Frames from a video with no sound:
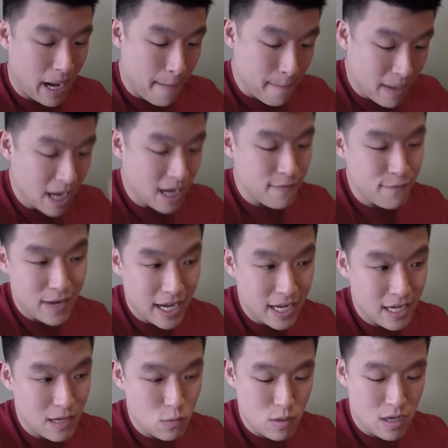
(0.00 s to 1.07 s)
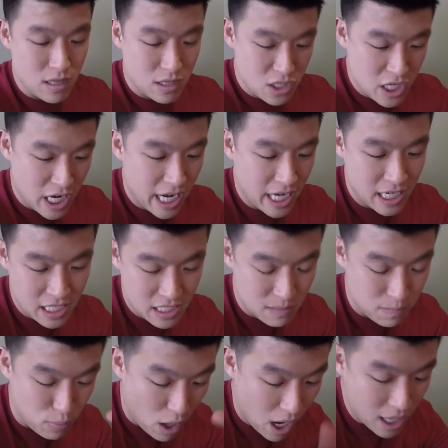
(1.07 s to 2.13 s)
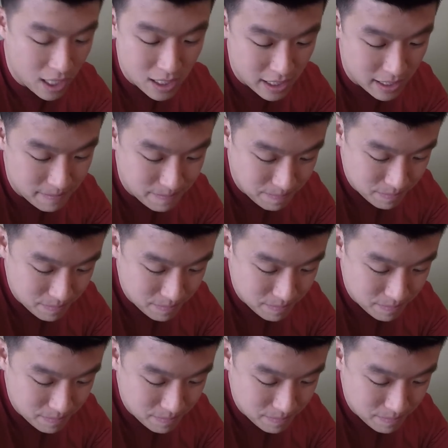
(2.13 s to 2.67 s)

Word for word: I modified it with Chinese broccoli